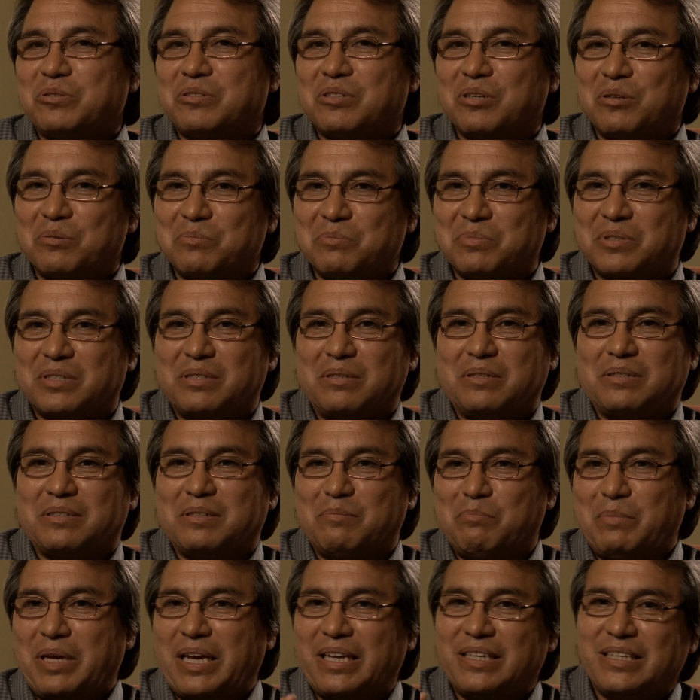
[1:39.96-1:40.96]
terms,
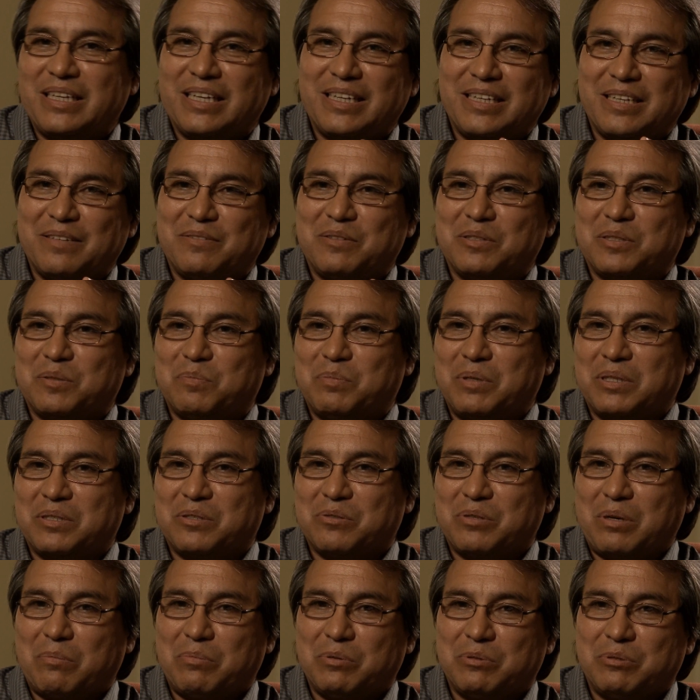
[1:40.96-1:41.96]
the mandate of the
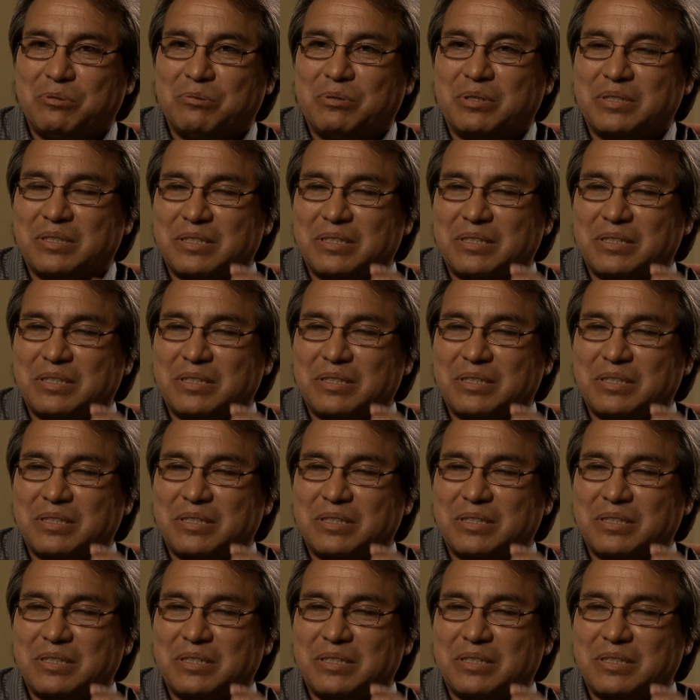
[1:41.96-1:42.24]
Special Rapporteur,